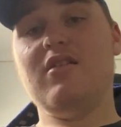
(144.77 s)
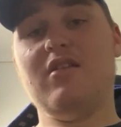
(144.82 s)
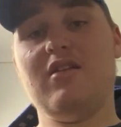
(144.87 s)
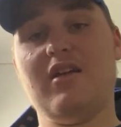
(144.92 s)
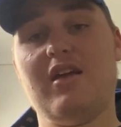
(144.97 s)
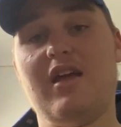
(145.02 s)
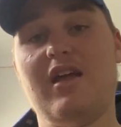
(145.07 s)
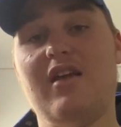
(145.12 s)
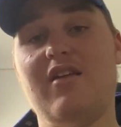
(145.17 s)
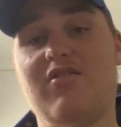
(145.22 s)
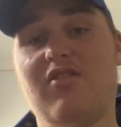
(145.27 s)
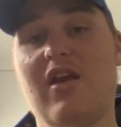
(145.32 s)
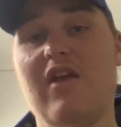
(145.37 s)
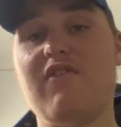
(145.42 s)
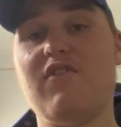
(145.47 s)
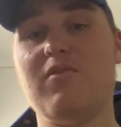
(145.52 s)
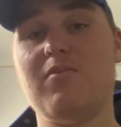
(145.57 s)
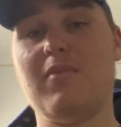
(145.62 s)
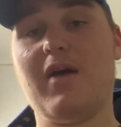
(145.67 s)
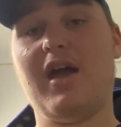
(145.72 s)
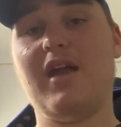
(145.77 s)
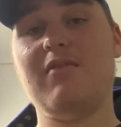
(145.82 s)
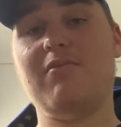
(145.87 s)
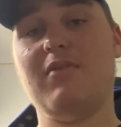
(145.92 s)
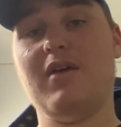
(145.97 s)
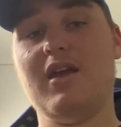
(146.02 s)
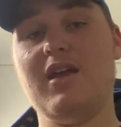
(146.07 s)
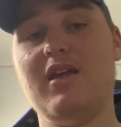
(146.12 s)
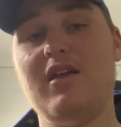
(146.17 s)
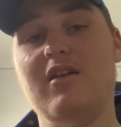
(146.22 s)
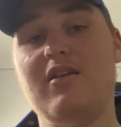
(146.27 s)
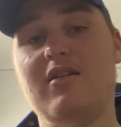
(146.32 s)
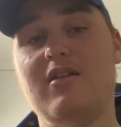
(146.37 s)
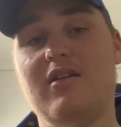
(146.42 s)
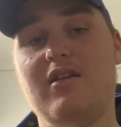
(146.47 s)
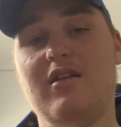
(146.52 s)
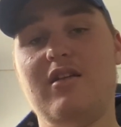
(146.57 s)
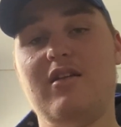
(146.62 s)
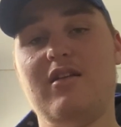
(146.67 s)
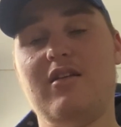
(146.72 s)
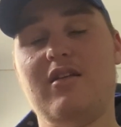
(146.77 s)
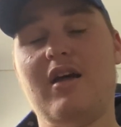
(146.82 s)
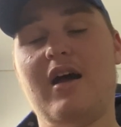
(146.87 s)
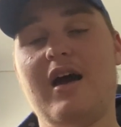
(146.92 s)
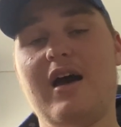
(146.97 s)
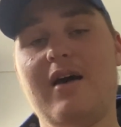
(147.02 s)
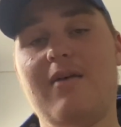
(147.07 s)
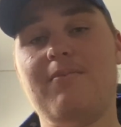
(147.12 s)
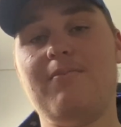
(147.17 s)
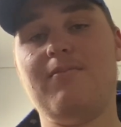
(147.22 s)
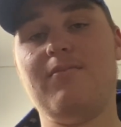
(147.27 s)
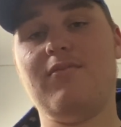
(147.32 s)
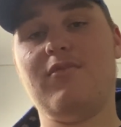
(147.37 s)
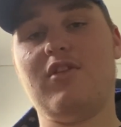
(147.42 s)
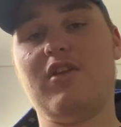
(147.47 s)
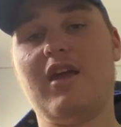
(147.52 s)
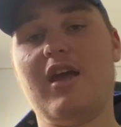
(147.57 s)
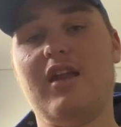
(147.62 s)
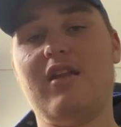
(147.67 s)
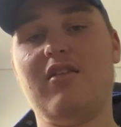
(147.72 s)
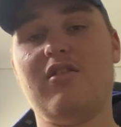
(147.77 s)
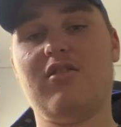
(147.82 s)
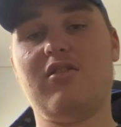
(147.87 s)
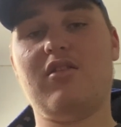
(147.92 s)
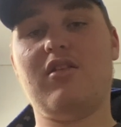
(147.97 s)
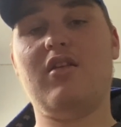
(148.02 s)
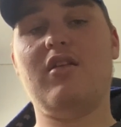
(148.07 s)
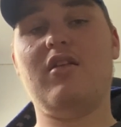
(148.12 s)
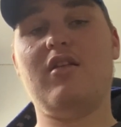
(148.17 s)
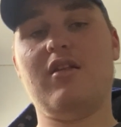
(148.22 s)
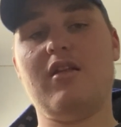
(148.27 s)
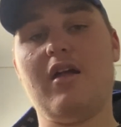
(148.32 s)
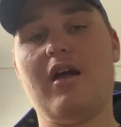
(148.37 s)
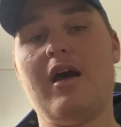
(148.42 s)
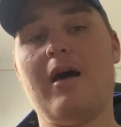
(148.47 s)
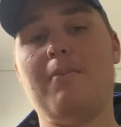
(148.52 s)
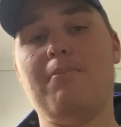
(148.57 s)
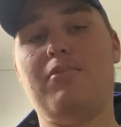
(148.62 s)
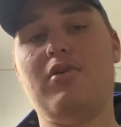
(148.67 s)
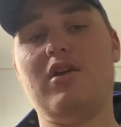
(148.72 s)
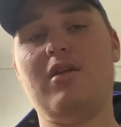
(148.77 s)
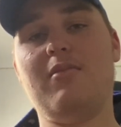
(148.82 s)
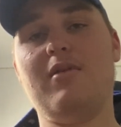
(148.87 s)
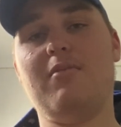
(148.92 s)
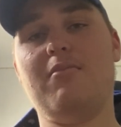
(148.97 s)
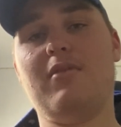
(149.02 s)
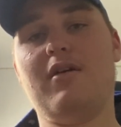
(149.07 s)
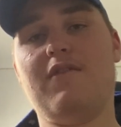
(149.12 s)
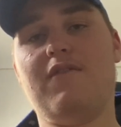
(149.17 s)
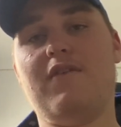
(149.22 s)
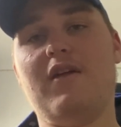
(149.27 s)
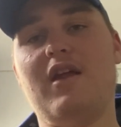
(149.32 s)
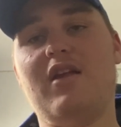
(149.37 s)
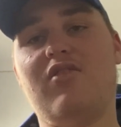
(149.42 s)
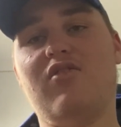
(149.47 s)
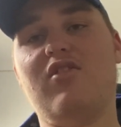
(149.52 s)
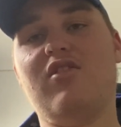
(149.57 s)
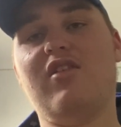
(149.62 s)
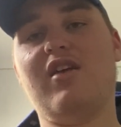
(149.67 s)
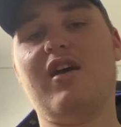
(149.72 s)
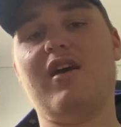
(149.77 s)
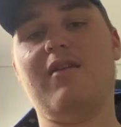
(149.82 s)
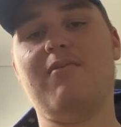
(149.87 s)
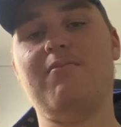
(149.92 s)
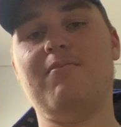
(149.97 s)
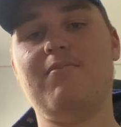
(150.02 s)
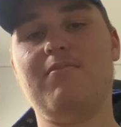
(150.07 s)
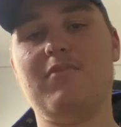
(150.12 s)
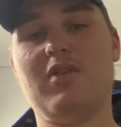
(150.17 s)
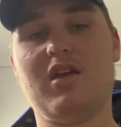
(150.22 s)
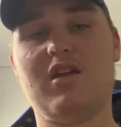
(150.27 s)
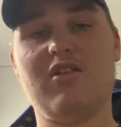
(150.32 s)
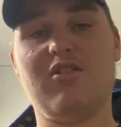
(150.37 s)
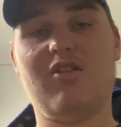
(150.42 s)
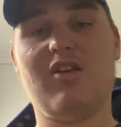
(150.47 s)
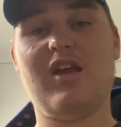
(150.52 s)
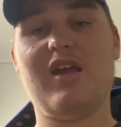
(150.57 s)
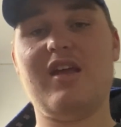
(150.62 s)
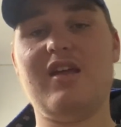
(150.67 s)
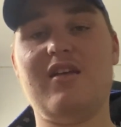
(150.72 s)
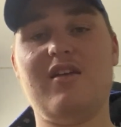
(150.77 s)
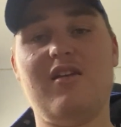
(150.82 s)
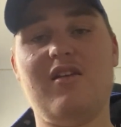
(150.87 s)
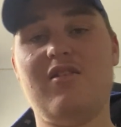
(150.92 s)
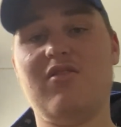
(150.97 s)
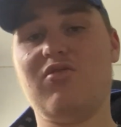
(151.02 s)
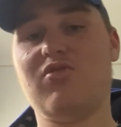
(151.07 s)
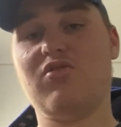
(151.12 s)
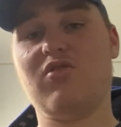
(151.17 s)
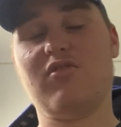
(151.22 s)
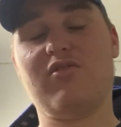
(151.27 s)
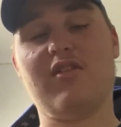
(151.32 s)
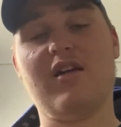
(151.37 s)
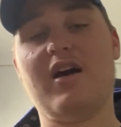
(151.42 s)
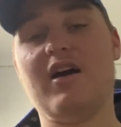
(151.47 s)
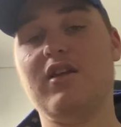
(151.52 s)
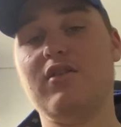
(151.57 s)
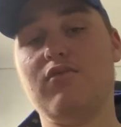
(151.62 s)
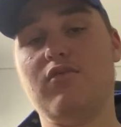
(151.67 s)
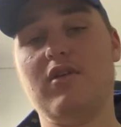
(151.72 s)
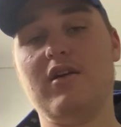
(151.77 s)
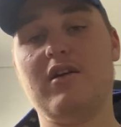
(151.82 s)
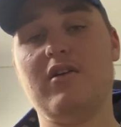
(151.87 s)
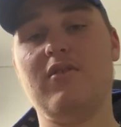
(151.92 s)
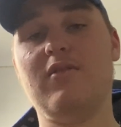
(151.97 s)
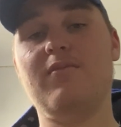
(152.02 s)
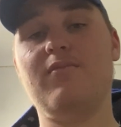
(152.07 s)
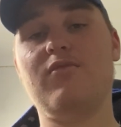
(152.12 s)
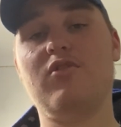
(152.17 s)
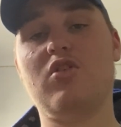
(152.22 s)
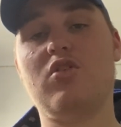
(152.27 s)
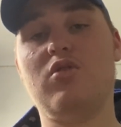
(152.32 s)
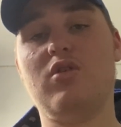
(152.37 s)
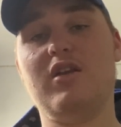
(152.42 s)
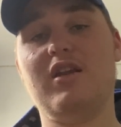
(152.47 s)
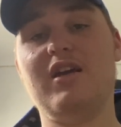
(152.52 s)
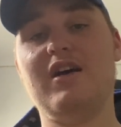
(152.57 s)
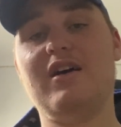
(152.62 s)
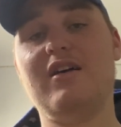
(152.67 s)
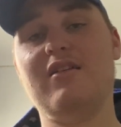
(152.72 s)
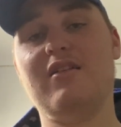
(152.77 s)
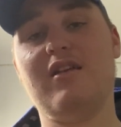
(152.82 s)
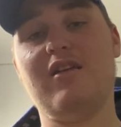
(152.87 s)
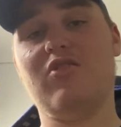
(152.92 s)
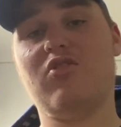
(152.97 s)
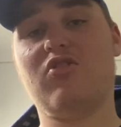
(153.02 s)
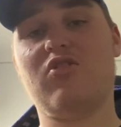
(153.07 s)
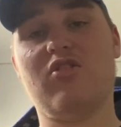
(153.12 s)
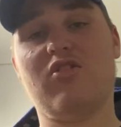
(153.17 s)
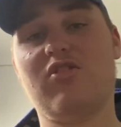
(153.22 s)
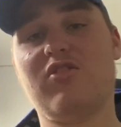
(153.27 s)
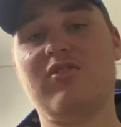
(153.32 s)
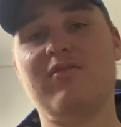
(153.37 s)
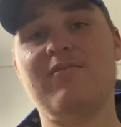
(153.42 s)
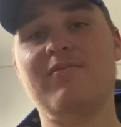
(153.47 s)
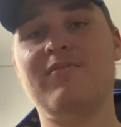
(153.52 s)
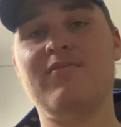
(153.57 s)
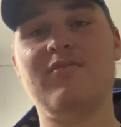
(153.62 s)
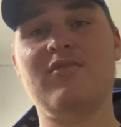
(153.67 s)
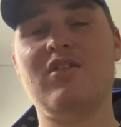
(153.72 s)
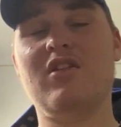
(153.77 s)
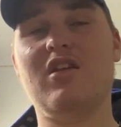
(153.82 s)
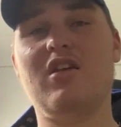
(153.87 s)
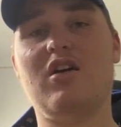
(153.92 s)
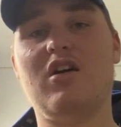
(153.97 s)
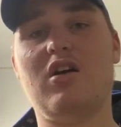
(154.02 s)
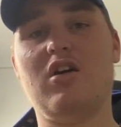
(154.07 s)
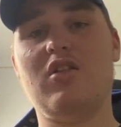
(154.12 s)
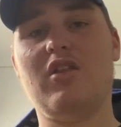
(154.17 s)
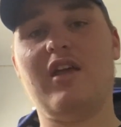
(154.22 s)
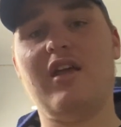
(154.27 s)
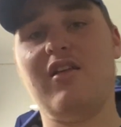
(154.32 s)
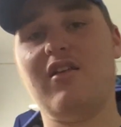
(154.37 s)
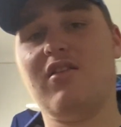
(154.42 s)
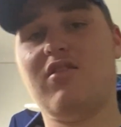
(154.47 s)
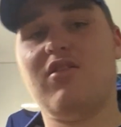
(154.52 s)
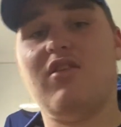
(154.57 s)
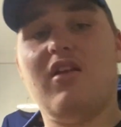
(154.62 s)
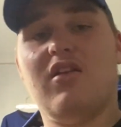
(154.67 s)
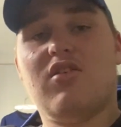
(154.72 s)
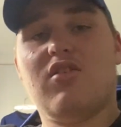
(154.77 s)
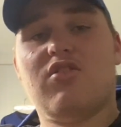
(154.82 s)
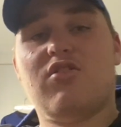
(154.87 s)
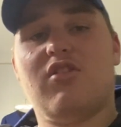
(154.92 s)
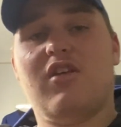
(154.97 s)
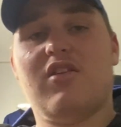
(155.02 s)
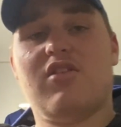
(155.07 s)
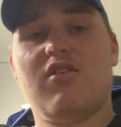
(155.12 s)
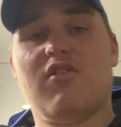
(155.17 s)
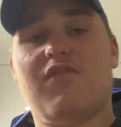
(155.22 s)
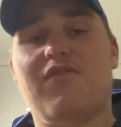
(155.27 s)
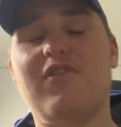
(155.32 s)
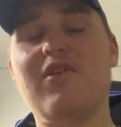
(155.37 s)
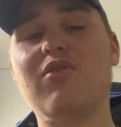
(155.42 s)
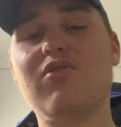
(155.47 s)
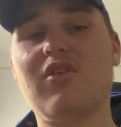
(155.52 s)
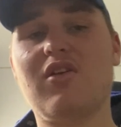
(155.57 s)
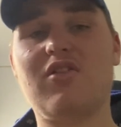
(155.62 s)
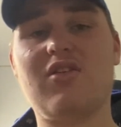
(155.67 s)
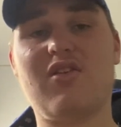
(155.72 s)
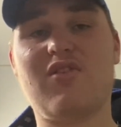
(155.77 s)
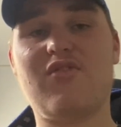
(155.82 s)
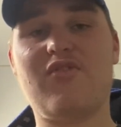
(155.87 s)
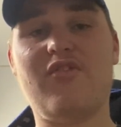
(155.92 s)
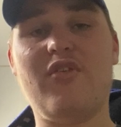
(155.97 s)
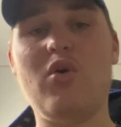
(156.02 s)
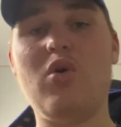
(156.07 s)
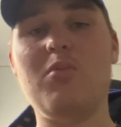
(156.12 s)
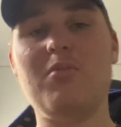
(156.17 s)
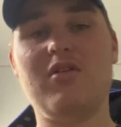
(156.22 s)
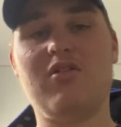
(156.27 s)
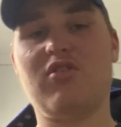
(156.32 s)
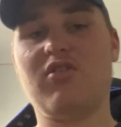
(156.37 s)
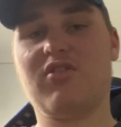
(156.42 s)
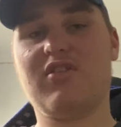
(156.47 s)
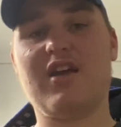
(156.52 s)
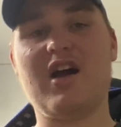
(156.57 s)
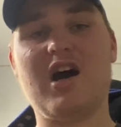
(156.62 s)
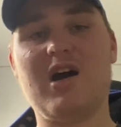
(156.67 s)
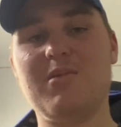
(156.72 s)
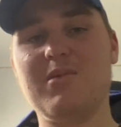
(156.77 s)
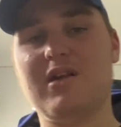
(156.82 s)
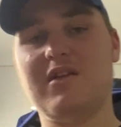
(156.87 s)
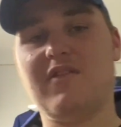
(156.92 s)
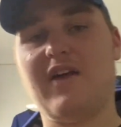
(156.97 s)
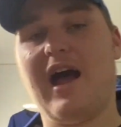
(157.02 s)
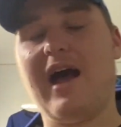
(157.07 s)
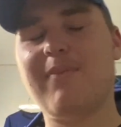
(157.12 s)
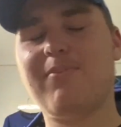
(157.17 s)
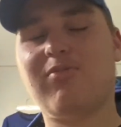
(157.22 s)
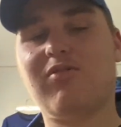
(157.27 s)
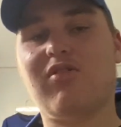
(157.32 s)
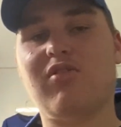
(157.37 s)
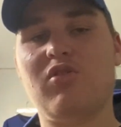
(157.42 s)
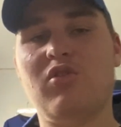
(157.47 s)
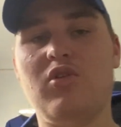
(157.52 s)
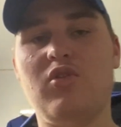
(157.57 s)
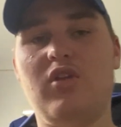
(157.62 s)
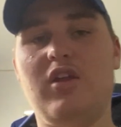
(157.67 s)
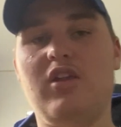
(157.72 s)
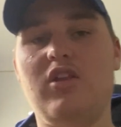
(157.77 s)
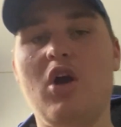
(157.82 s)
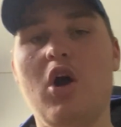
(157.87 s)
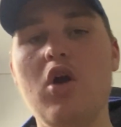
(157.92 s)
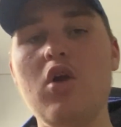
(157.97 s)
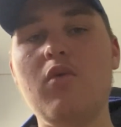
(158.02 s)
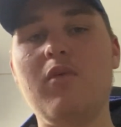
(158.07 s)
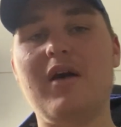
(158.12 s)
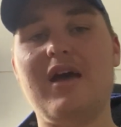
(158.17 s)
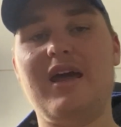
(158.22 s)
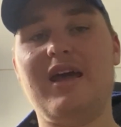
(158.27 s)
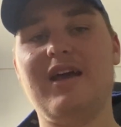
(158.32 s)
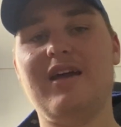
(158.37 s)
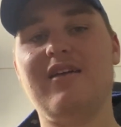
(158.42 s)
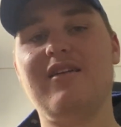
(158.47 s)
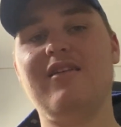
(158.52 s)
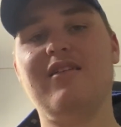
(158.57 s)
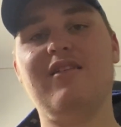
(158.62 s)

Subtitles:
He's even made me put him in my fantasy team because he is just unreal. Cunha, he's just it just feels like this form is just coming out of absolutely nowhere.